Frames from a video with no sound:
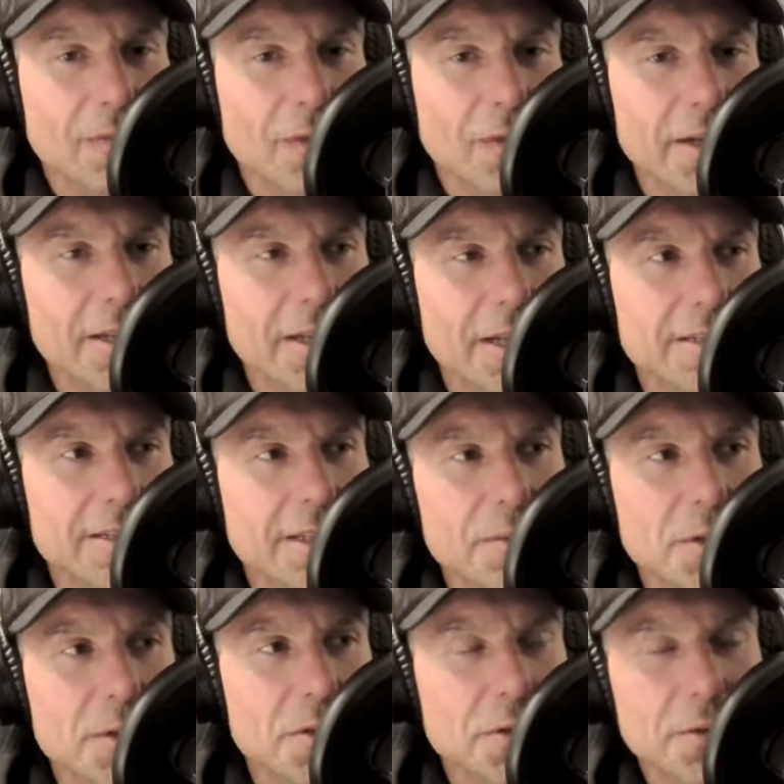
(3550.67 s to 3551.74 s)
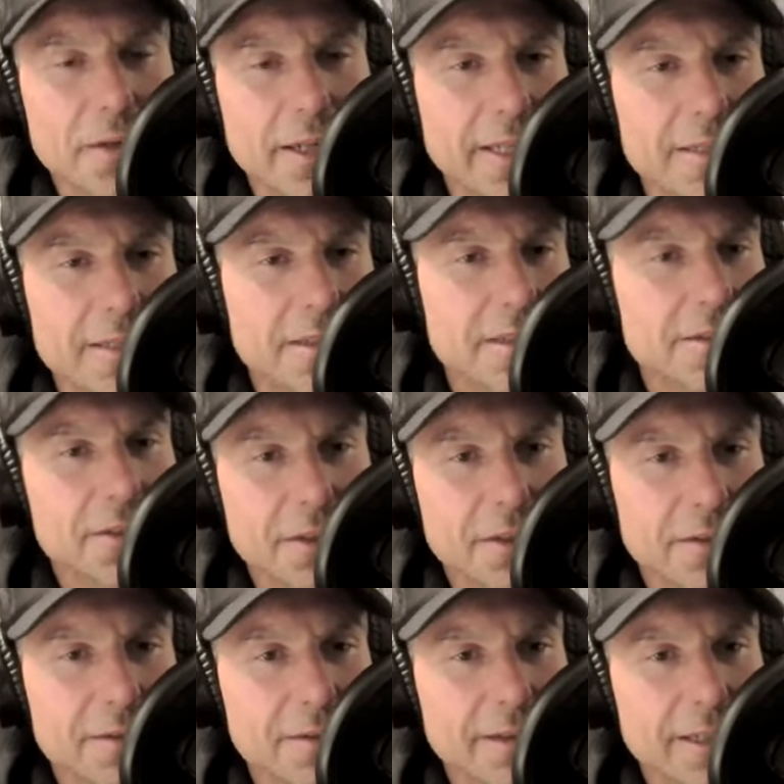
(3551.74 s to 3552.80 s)
Right? And the next time you do it, it gets
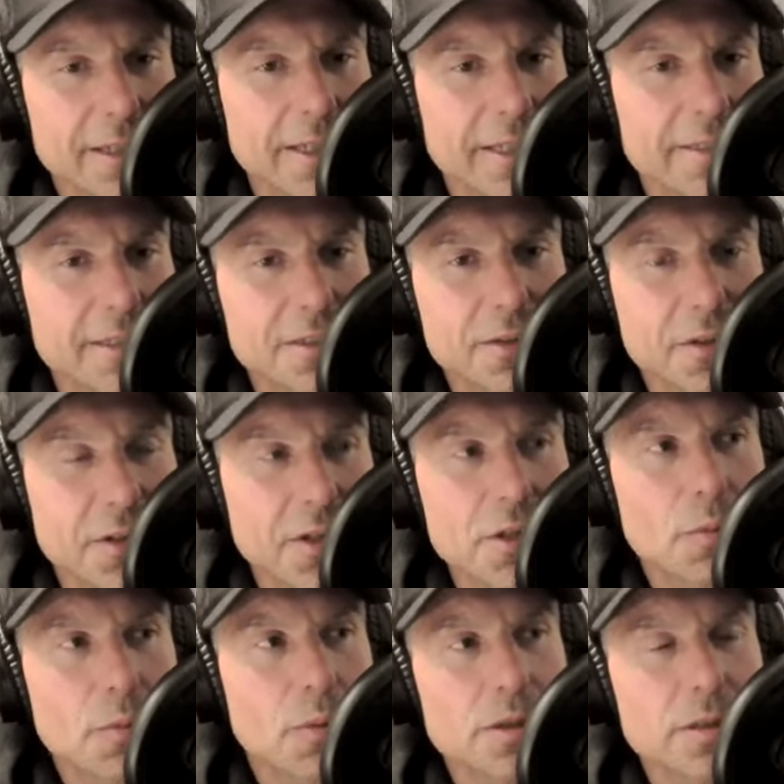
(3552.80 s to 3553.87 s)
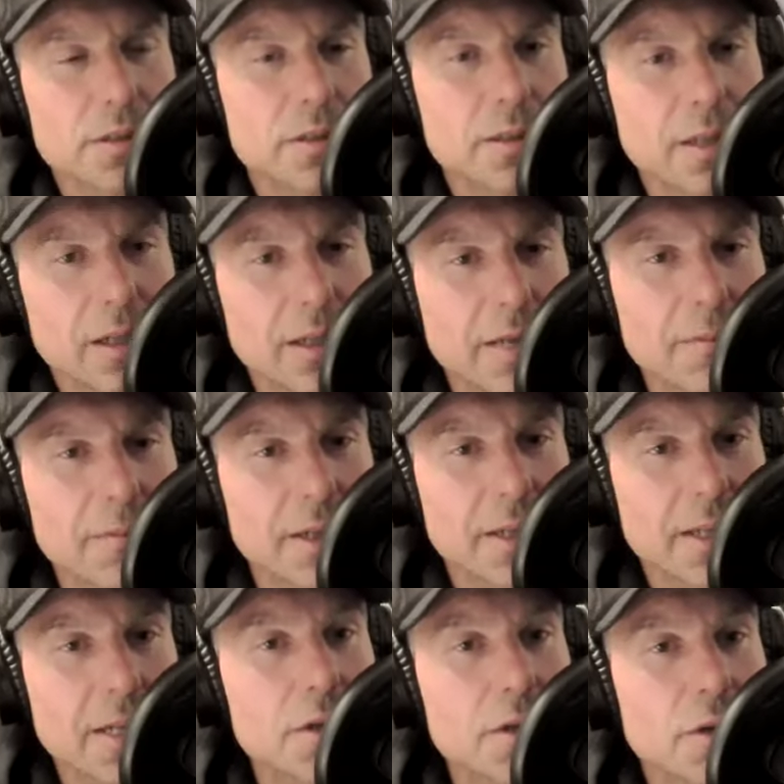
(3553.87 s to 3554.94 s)
easier, right? And it gets easier. Then you push the
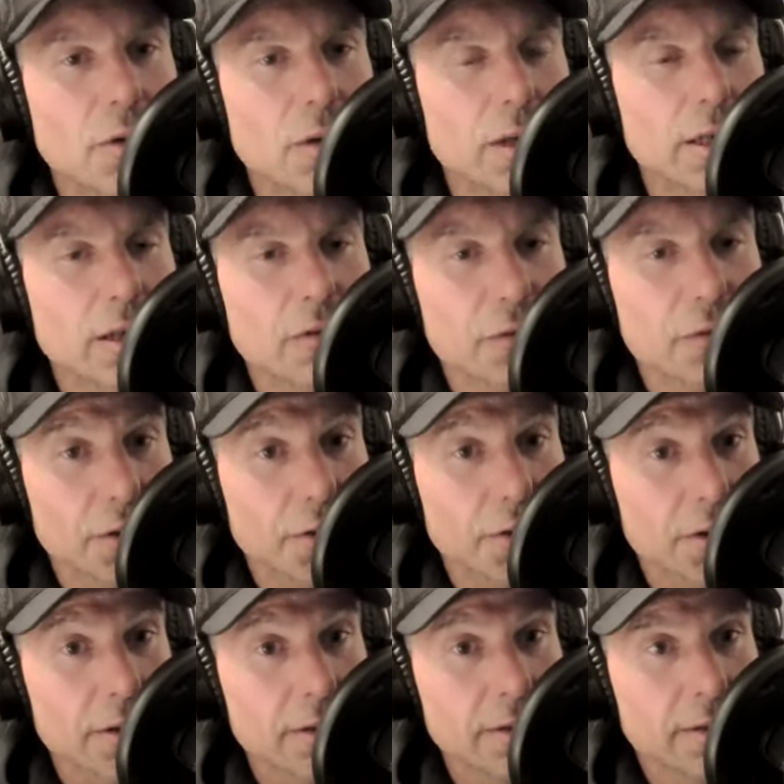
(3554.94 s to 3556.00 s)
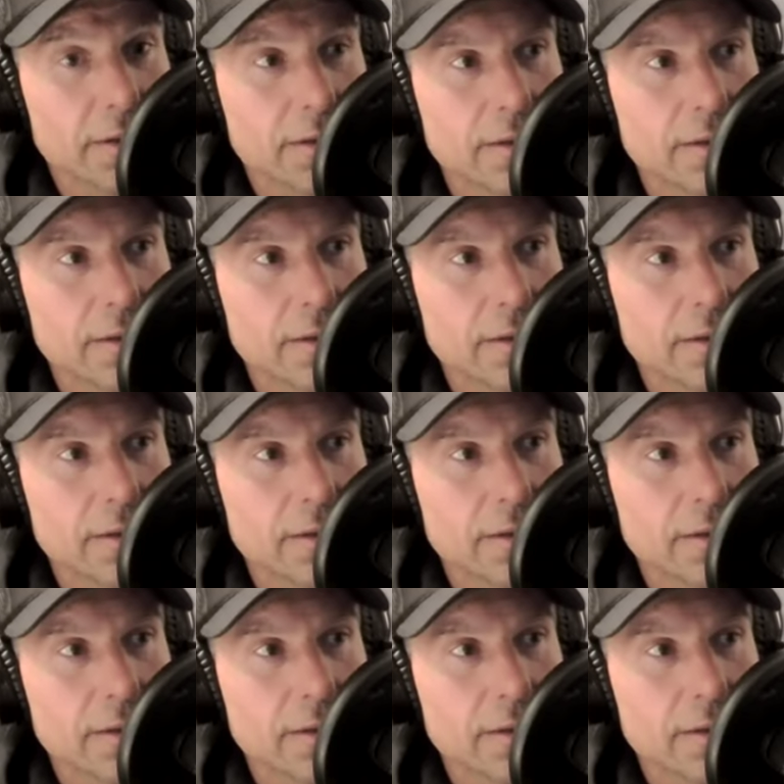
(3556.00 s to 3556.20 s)
limit, then you go a little further,